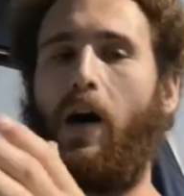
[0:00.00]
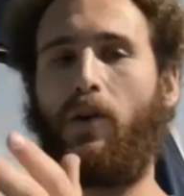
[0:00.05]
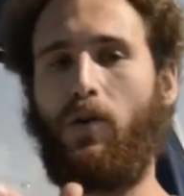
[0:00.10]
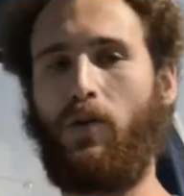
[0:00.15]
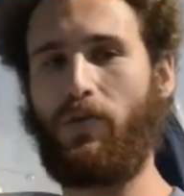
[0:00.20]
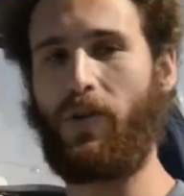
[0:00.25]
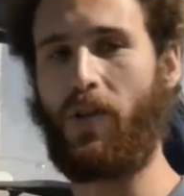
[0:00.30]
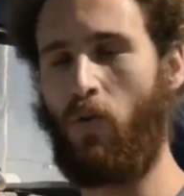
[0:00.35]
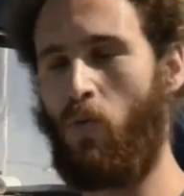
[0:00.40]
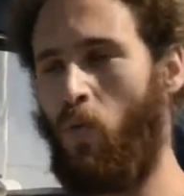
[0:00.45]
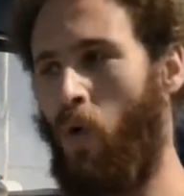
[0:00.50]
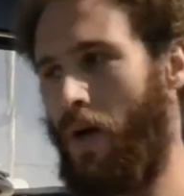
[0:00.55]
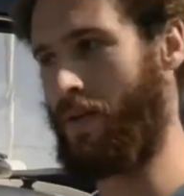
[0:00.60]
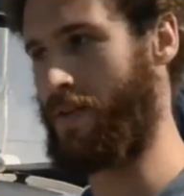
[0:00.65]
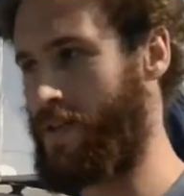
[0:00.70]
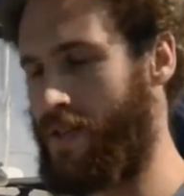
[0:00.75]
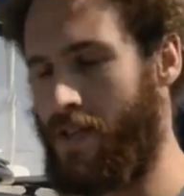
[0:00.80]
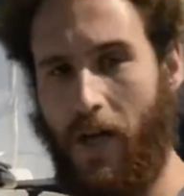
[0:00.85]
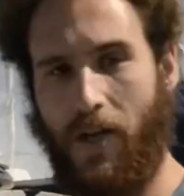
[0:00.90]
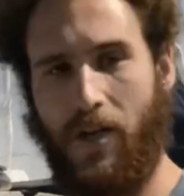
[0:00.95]
on only
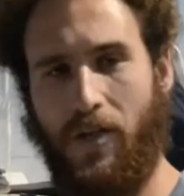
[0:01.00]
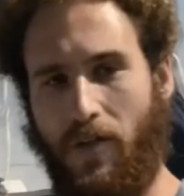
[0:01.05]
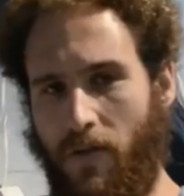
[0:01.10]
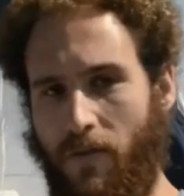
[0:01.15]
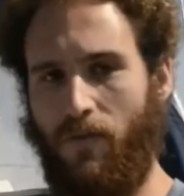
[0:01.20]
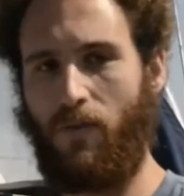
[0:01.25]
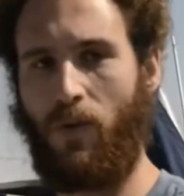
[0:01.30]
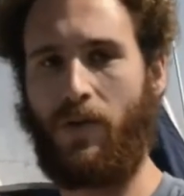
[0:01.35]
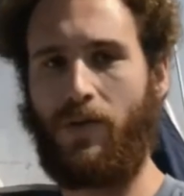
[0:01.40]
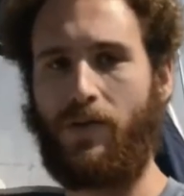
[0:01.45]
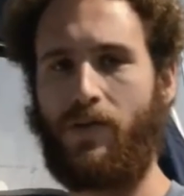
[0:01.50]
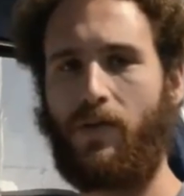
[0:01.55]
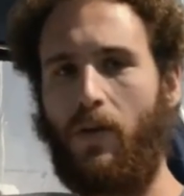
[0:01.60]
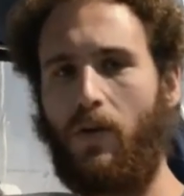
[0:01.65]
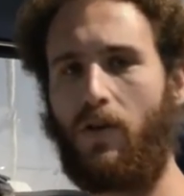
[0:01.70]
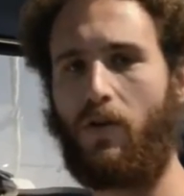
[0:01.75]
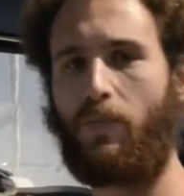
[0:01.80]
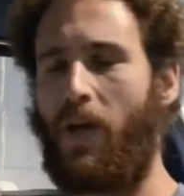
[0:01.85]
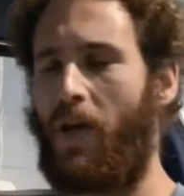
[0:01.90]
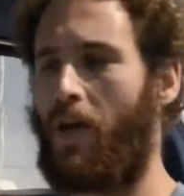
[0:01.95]
one section of one
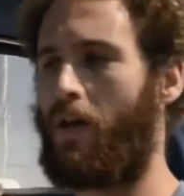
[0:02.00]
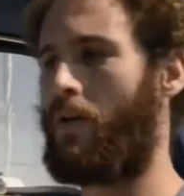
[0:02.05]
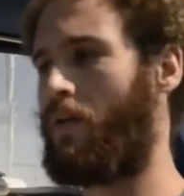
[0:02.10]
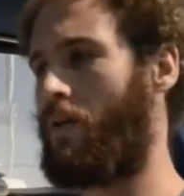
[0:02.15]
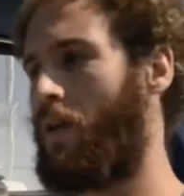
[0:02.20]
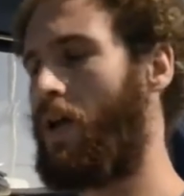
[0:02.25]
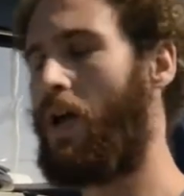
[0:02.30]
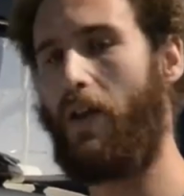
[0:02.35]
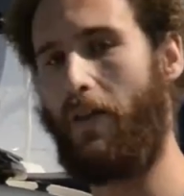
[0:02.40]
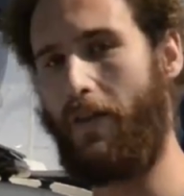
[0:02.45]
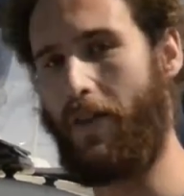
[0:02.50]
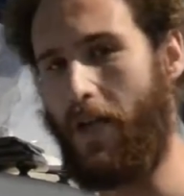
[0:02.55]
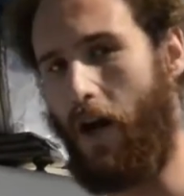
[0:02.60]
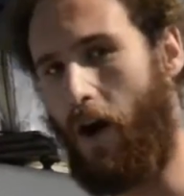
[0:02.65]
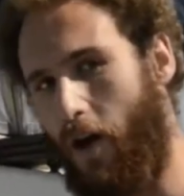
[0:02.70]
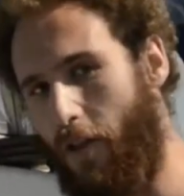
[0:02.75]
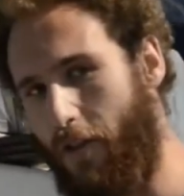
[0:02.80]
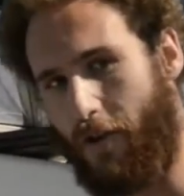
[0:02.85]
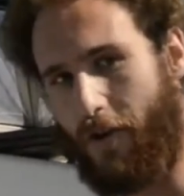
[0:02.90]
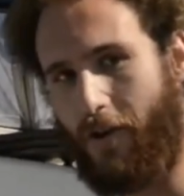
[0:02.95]
solar panel, the
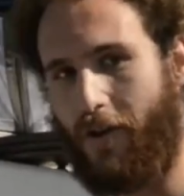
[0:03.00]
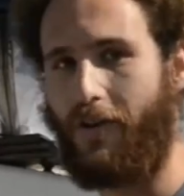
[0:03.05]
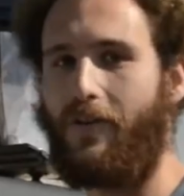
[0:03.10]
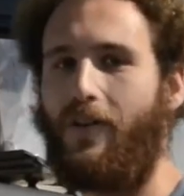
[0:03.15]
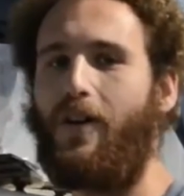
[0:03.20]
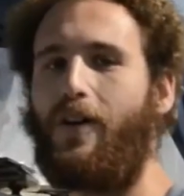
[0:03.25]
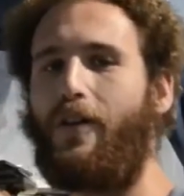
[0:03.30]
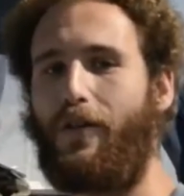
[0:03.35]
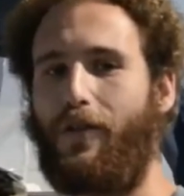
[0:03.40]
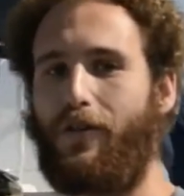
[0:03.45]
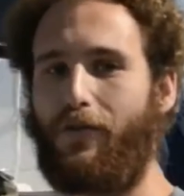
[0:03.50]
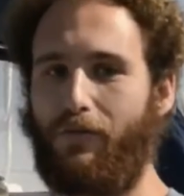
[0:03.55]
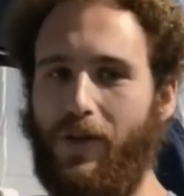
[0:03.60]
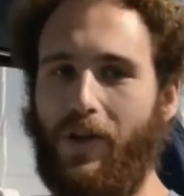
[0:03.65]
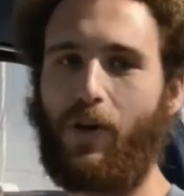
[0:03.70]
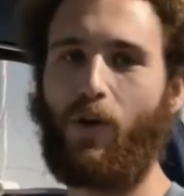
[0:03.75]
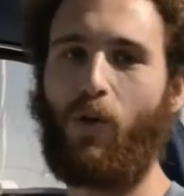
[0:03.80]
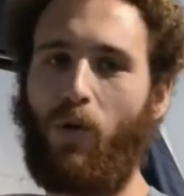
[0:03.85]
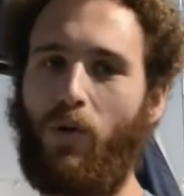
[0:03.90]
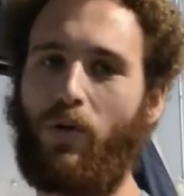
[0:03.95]
other
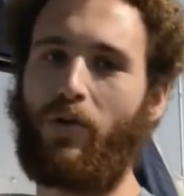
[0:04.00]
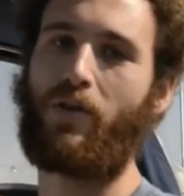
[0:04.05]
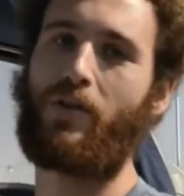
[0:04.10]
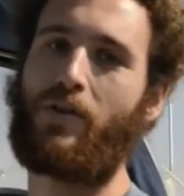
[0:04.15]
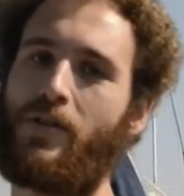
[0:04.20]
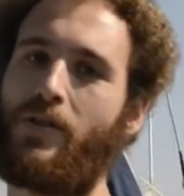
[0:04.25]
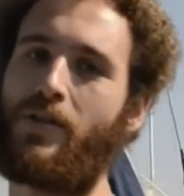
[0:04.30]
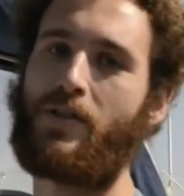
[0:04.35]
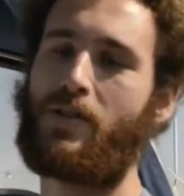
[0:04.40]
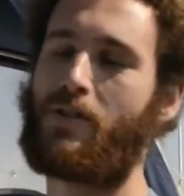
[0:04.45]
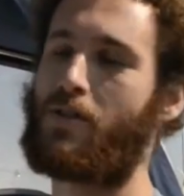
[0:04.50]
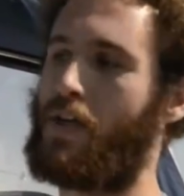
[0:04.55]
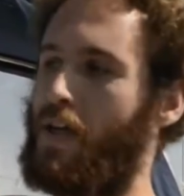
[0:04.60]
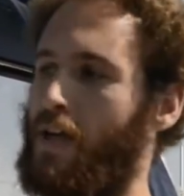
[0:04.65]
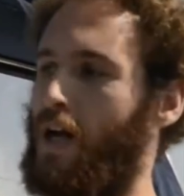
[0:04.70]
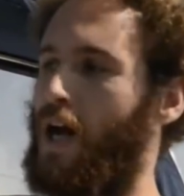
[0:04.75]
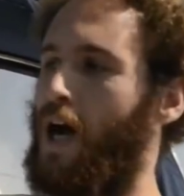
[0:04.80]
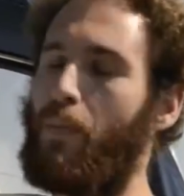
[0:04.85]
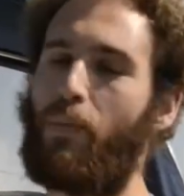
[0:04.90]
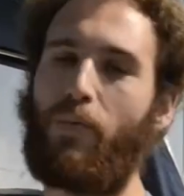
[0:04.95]
three quarters
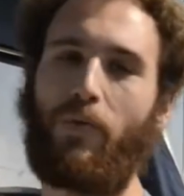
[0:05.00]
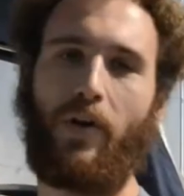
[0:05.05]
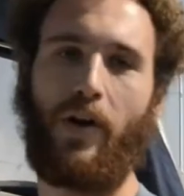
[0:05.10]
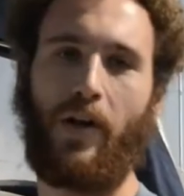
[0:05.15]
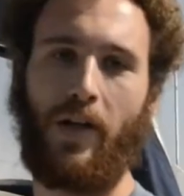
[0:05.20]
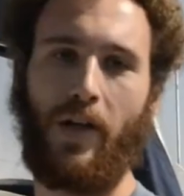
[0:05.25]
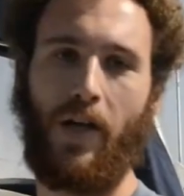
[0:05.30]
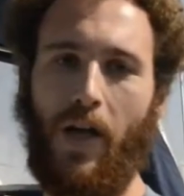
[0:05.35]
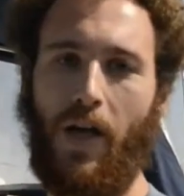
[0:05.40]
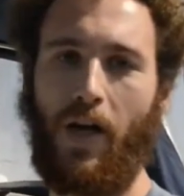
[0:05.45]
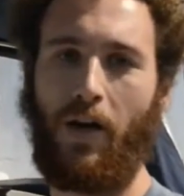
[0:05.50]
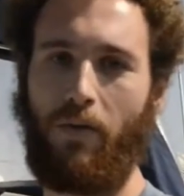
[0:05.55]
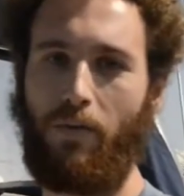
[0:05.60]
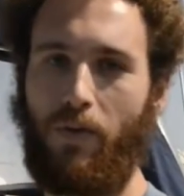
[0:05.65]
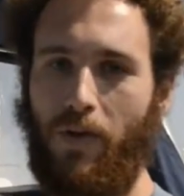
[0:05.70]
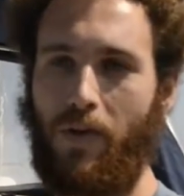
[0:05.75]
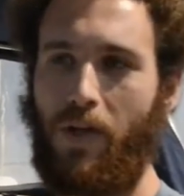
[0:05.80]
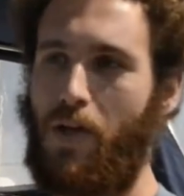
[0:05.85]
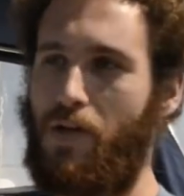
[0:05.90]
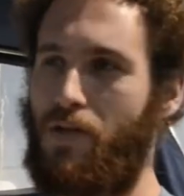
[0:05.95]
can operate at
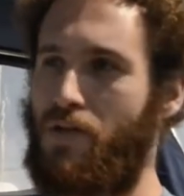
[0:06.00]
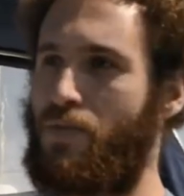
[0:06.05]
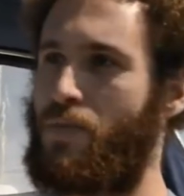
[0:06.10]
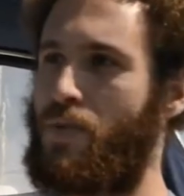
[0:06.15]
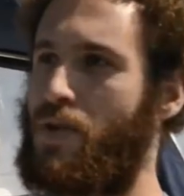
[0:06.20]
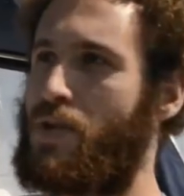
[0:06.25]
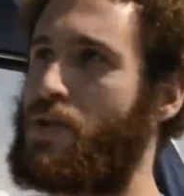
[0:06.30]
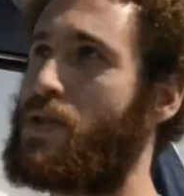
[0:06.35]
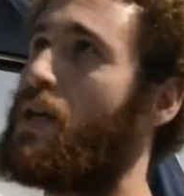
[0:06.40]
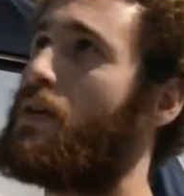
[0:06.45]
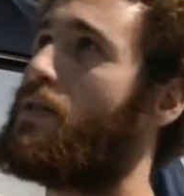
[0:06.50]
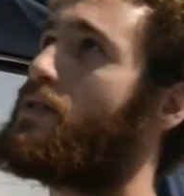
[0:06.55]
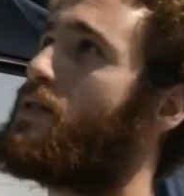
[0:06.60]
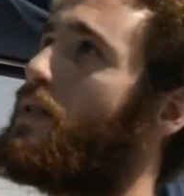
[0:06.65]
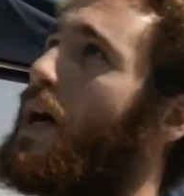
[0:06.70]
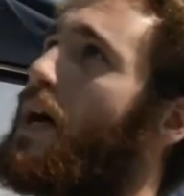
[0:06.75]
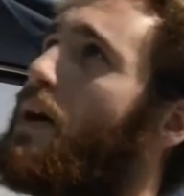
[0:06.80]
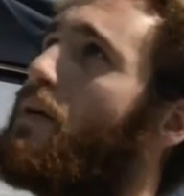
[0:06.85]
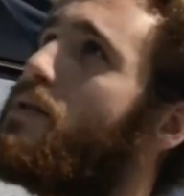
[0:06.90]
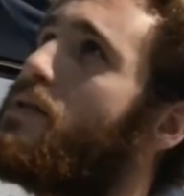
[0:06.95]
100%.
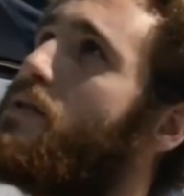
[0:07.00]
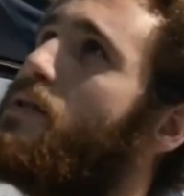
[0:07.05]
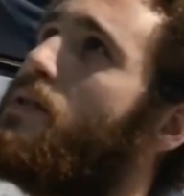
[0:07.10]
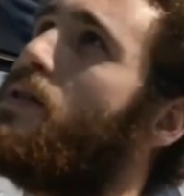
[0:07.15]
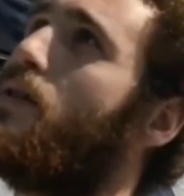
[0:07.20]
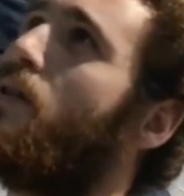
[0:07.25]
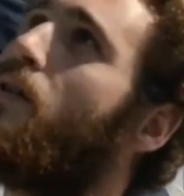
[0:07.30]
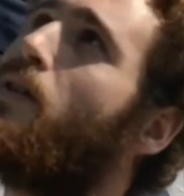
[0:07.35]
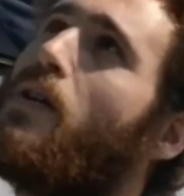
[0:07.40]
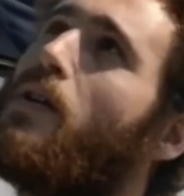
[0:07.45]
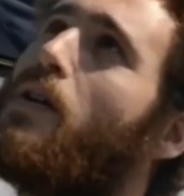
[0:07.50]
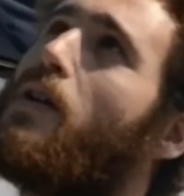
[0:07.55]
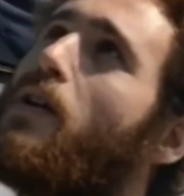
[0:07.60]
So that was the